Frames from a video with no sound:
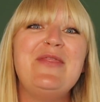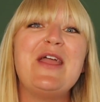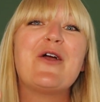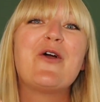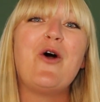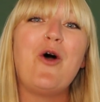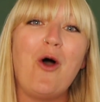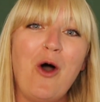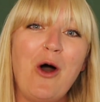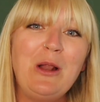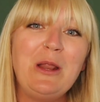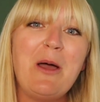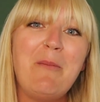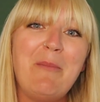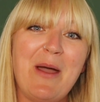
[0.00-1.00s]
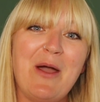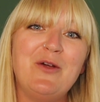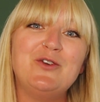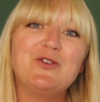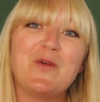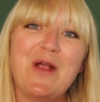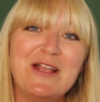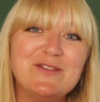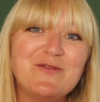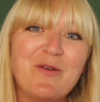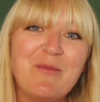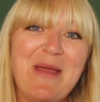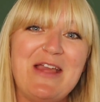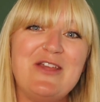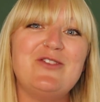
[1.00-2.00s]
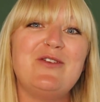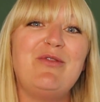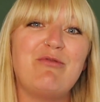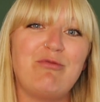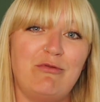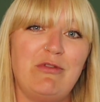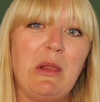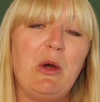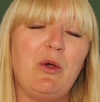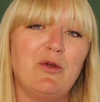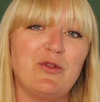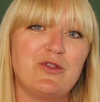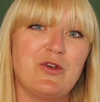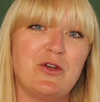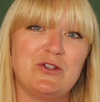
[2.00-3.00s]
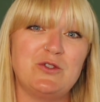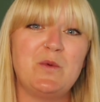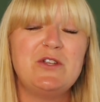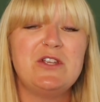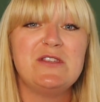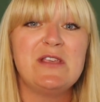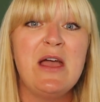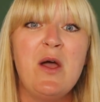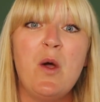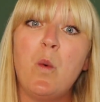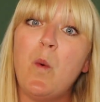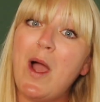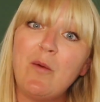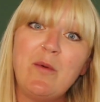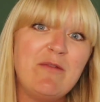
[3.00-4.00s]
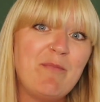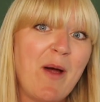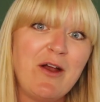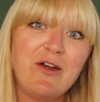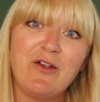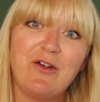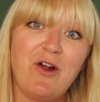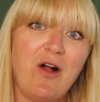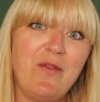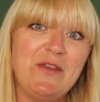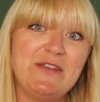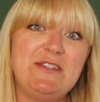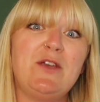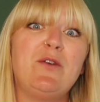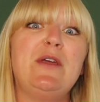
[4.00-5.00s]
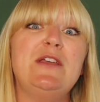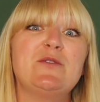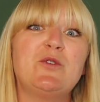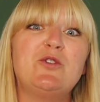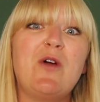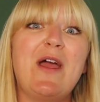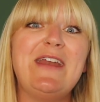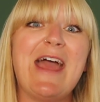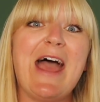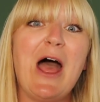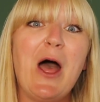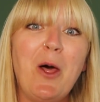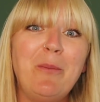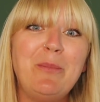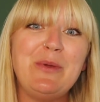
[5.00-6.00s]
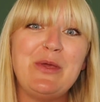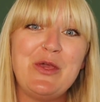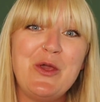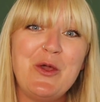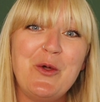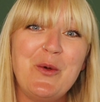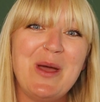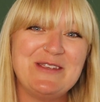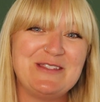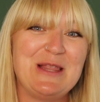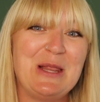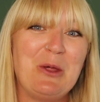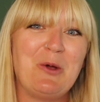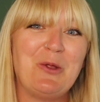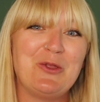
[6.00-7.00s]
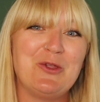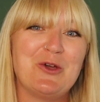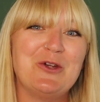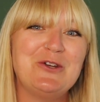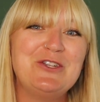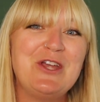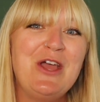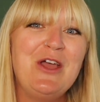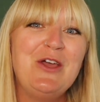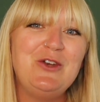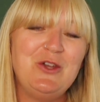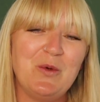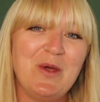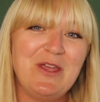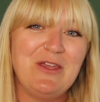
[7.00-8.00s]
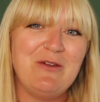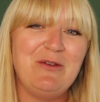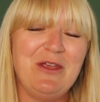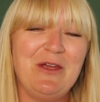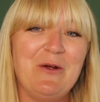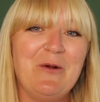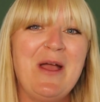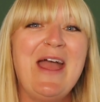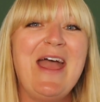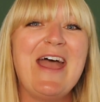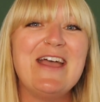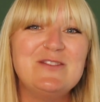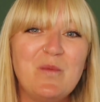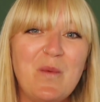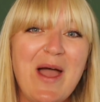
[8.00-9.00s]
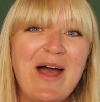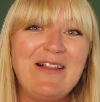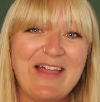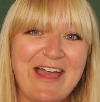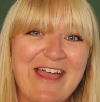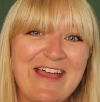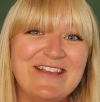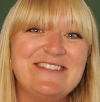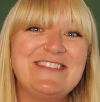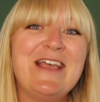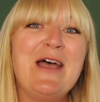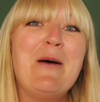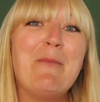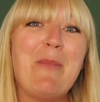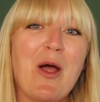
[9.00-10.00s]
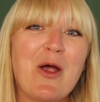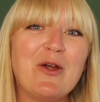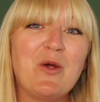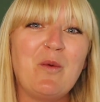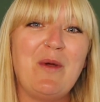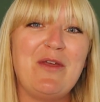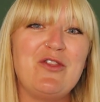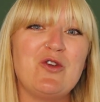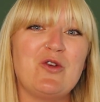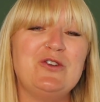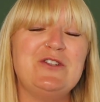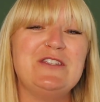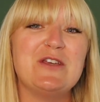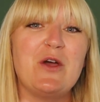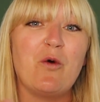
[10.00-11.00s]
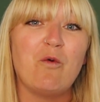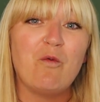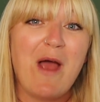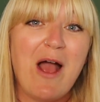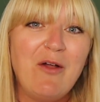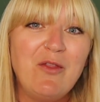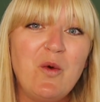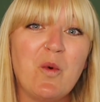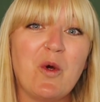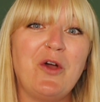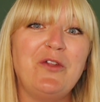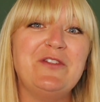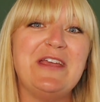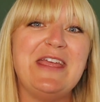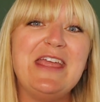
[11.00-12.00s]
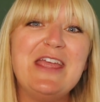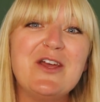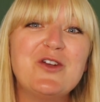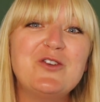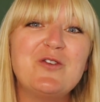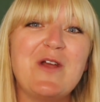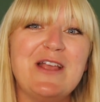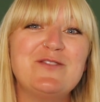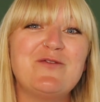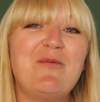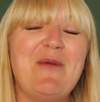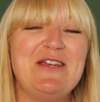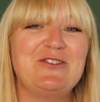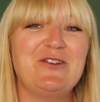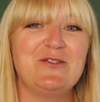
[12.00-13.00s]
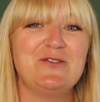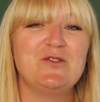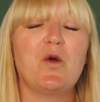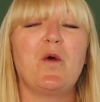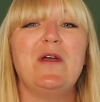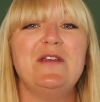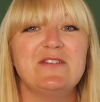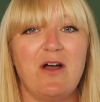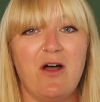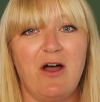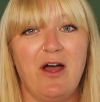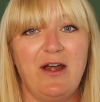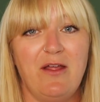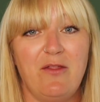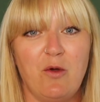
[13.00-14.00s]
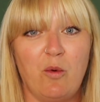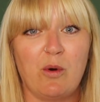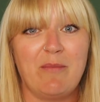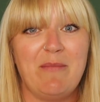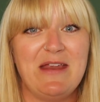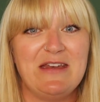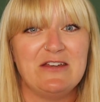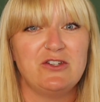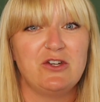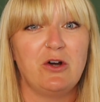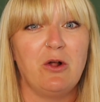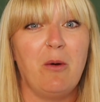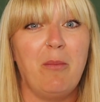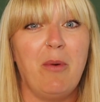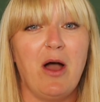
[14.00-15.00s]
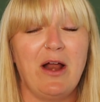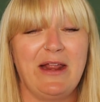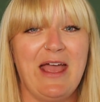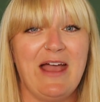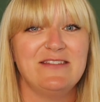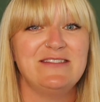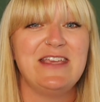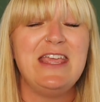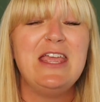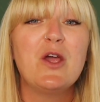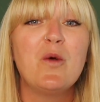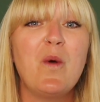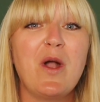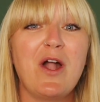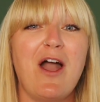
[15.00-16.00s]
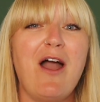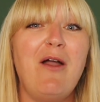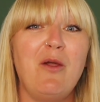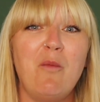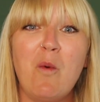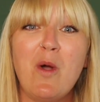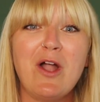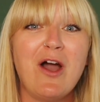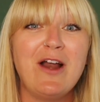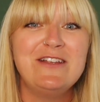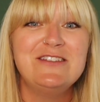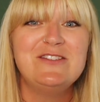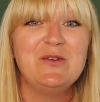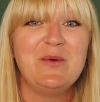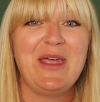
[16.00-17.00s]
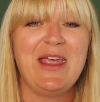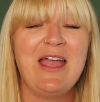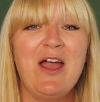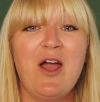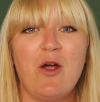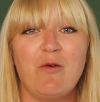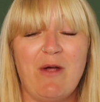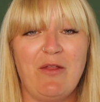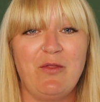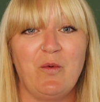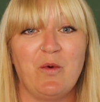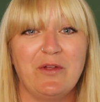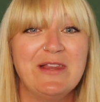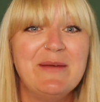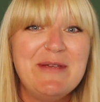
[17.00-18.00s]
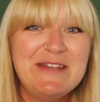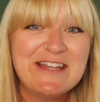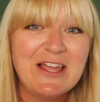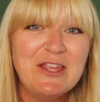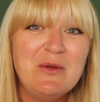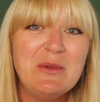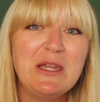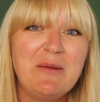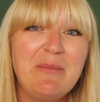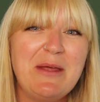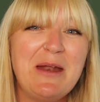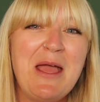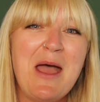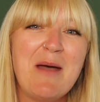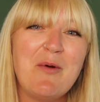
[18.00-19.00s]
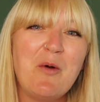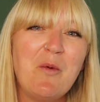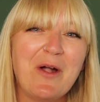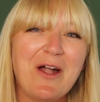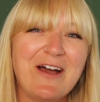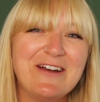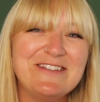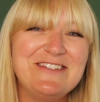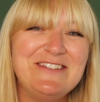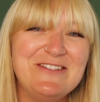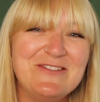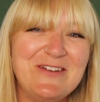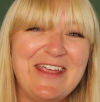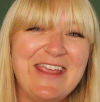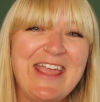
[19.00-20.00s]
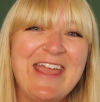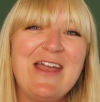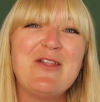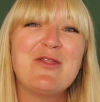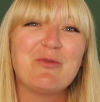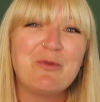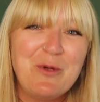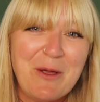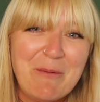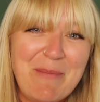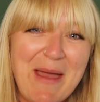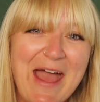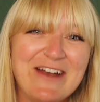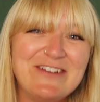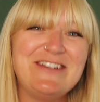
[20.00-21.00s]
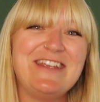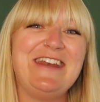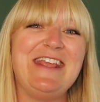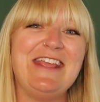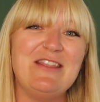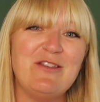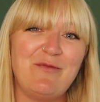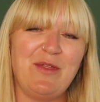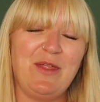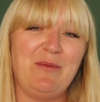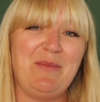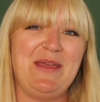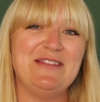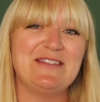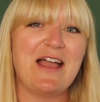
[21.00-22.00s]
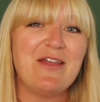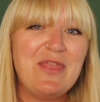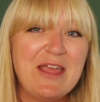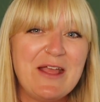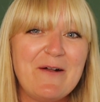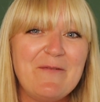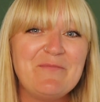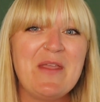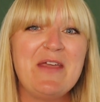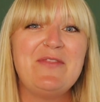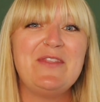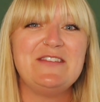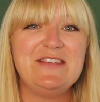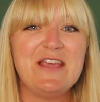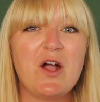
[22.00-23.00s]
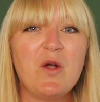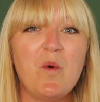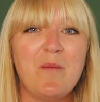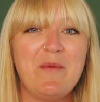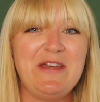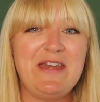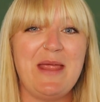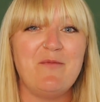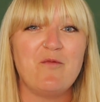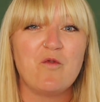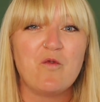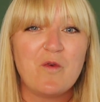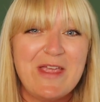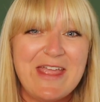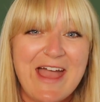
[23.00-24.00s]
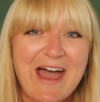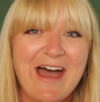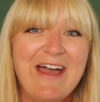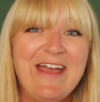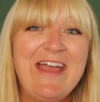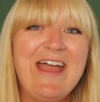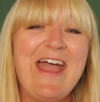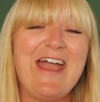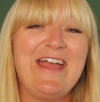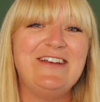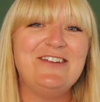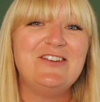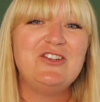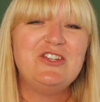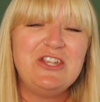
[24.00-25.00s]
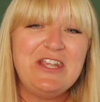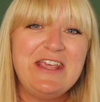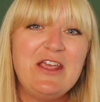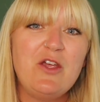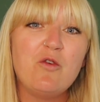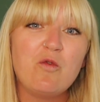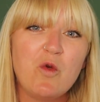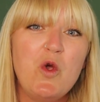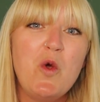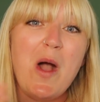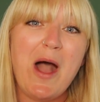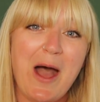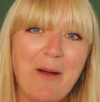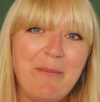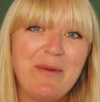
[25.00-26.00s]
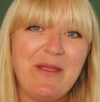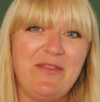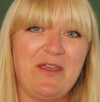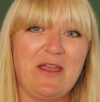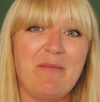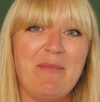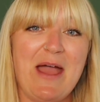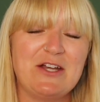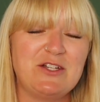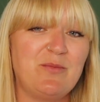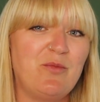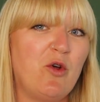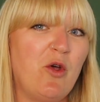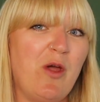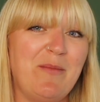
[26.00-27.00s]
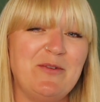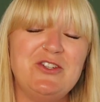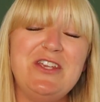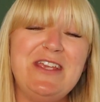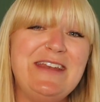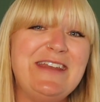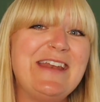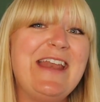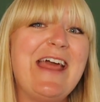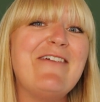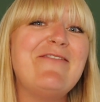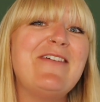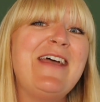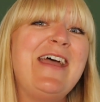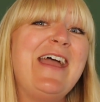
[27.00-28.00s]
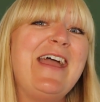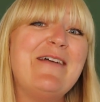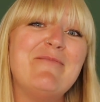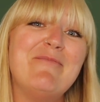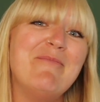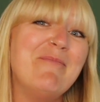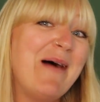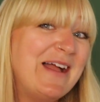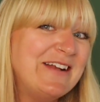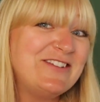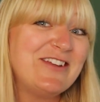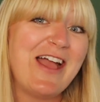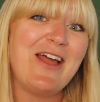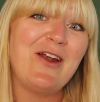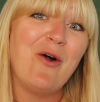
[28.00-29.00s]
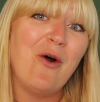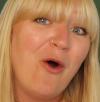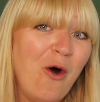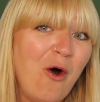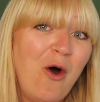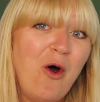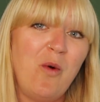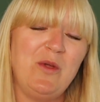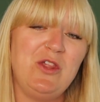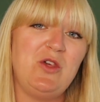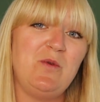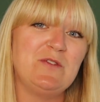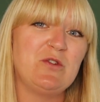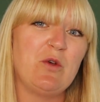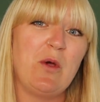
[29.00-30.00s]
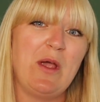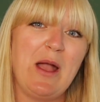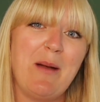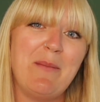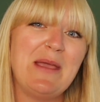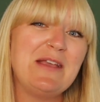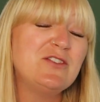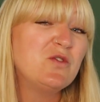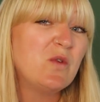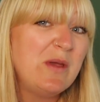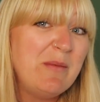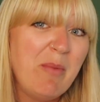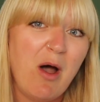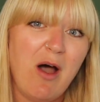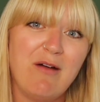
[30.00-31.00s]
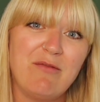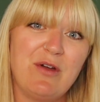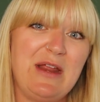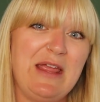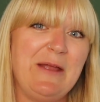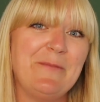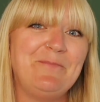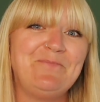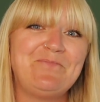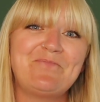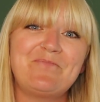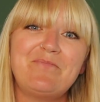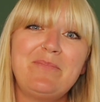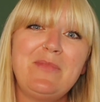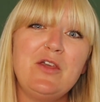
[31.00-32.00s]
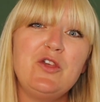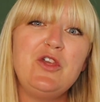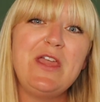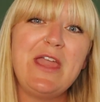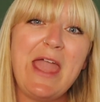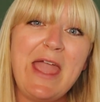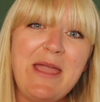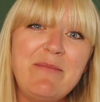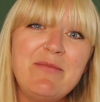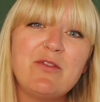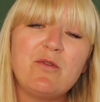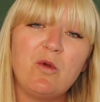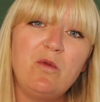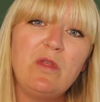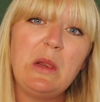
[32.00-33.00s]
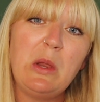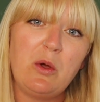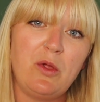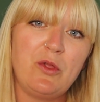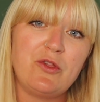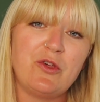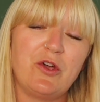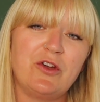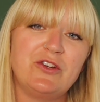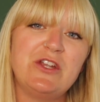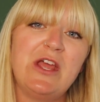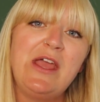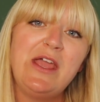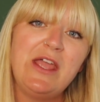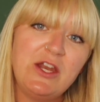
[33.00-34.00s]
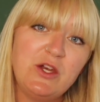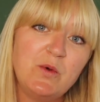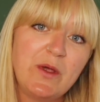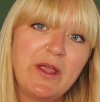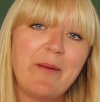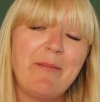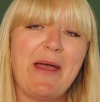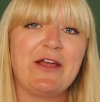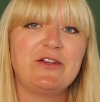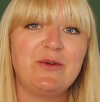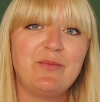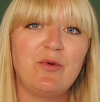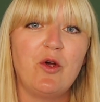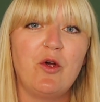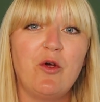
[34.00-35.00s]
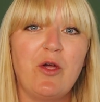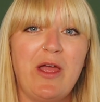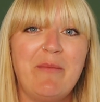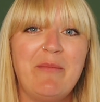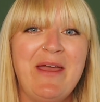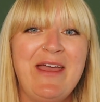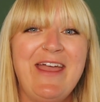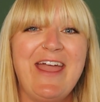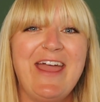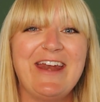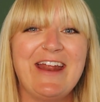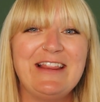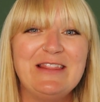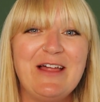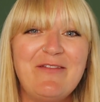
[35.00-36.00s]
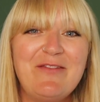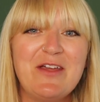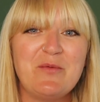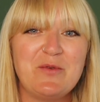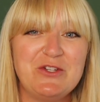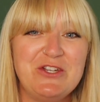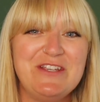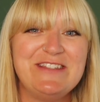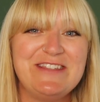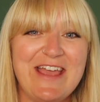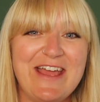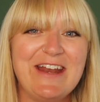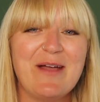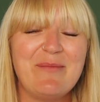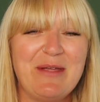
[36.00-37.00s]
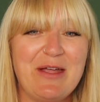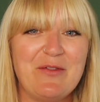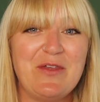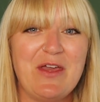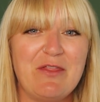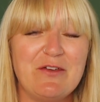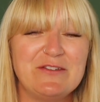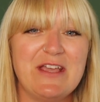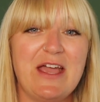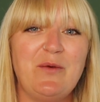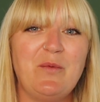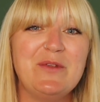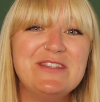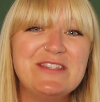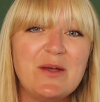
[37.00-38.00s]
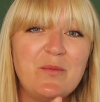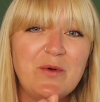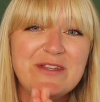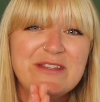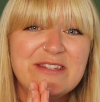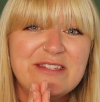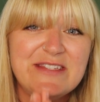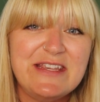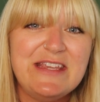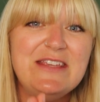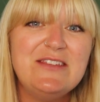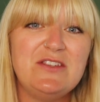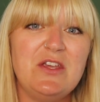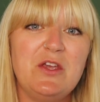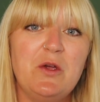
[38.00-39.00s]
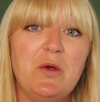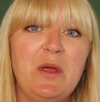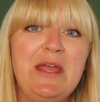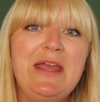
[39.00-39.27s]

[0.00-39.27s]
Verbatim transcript: They are all about transformation through the local church, which is why we've partnered on this series. We're trying to help you as the local church do what you do, as well as partner with churches around the world to hear transformational stories on the Word Made Digital podcast, to hear what God, what God is doing around the world. Let me tell you a little bit about what God is doing through compassion in the Philippines. I think of this young woman named Ria, and she grew up in the compassion program. She didn't have much at all when she was growing up, extreme poverty. She came through the local church into a compassion program. And I love that she said coming out the other side, when someone sees you,